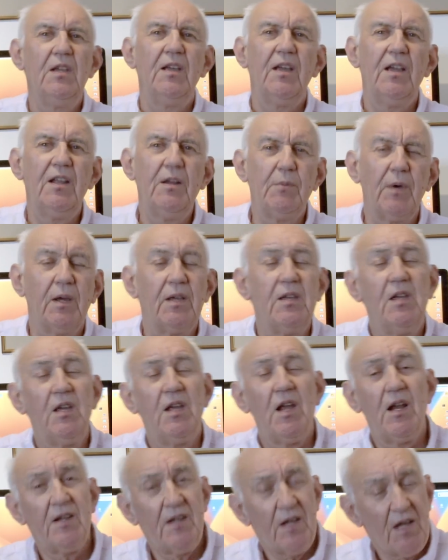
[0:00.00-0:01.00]
Anyway,
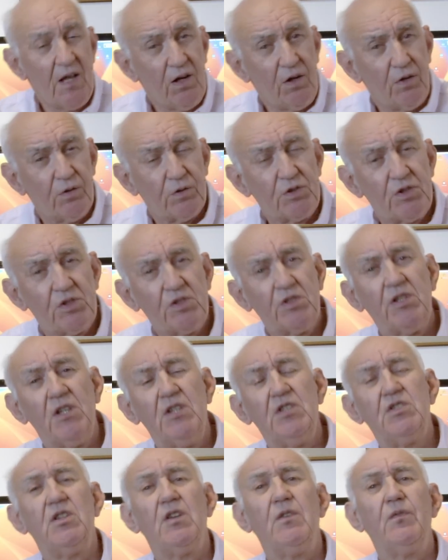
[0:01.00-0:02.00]
it now looks
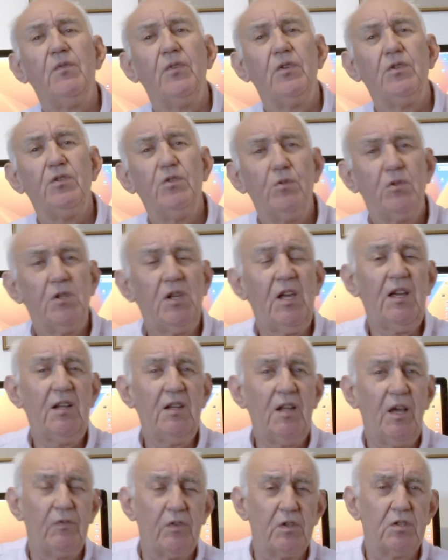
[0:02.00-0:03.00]
as if you can
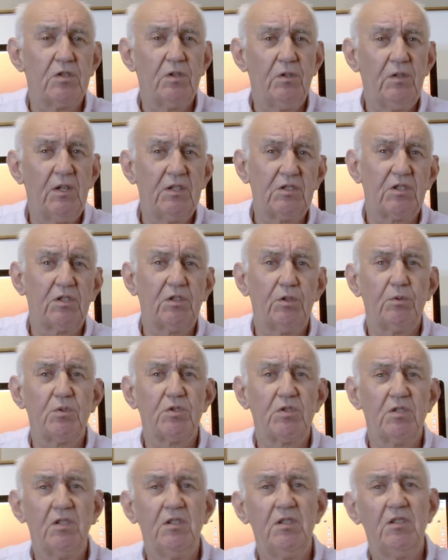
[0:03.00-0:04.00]
have your two-letter call
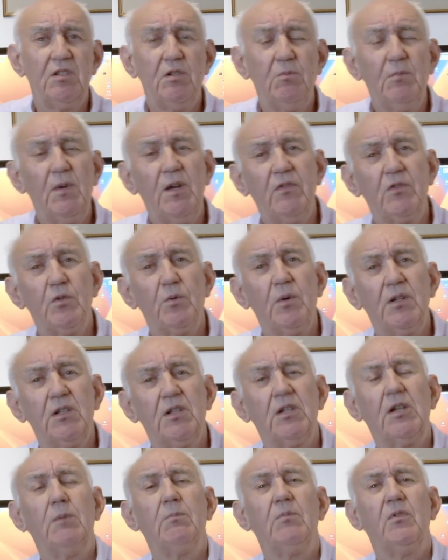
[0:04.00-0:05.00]
sign. You may have to wait a
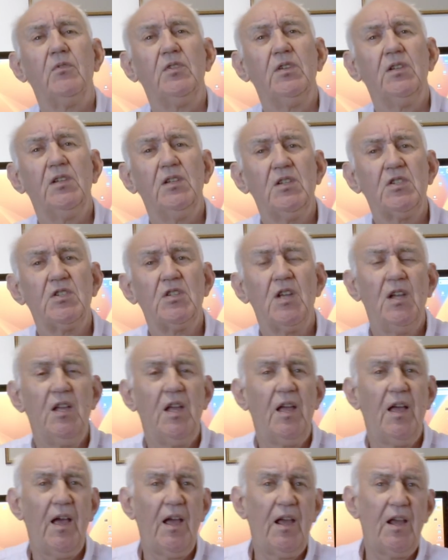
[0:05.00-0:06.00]
couple of years,
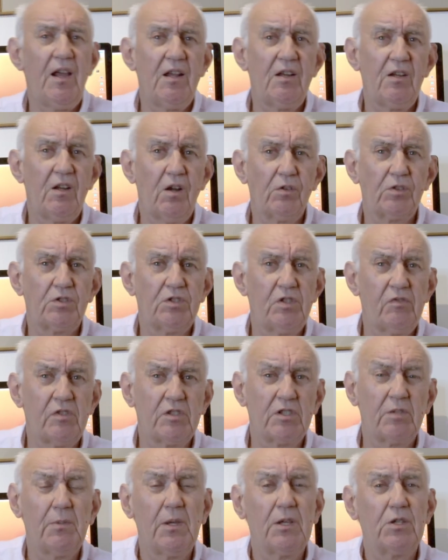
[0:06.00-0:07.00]
and it looks as if
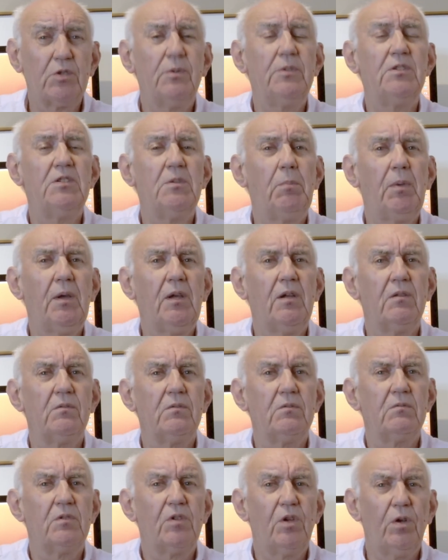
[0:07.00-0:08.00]
there's going to be a
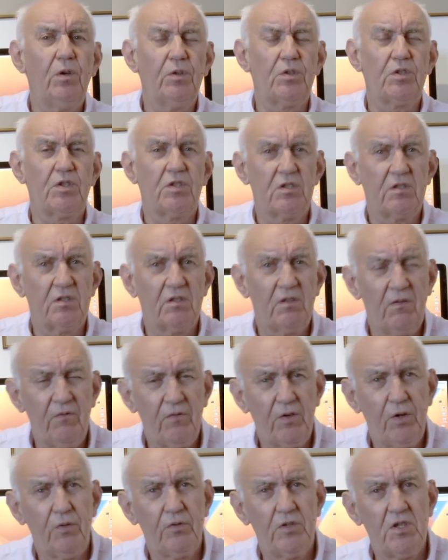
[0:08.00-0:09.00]
£20 cost
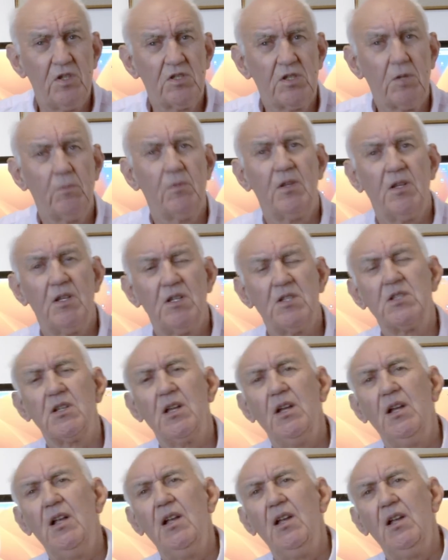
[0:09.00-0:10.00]
involved in some of this.
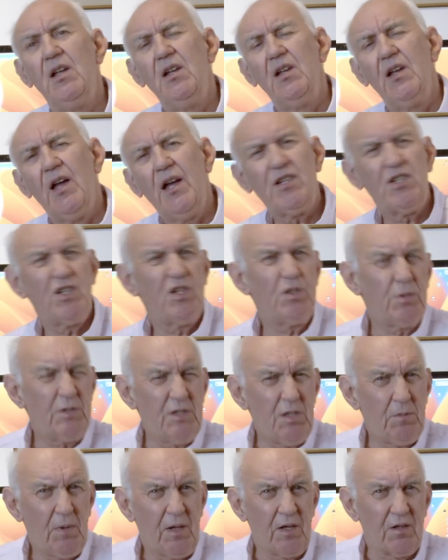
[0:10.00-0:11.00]
Actually,
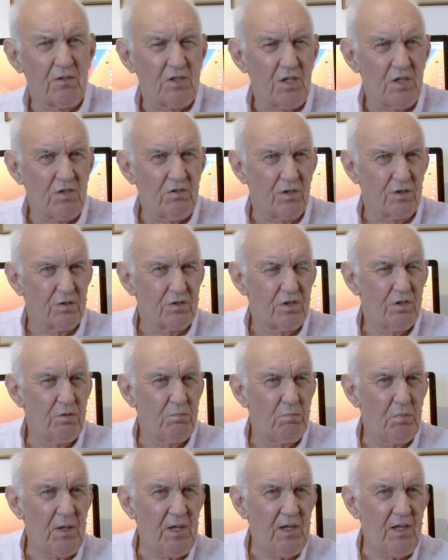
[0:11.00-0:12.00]
£20 is not too
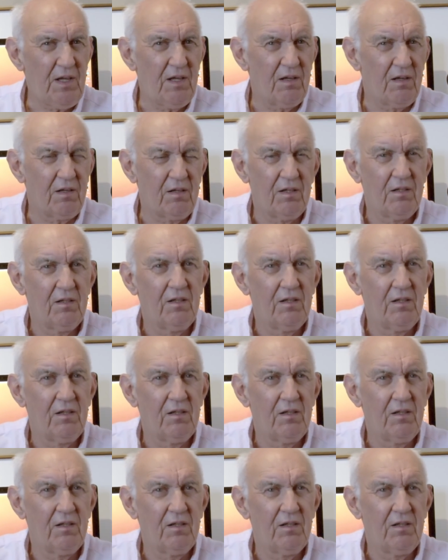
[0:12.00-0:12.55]
bad.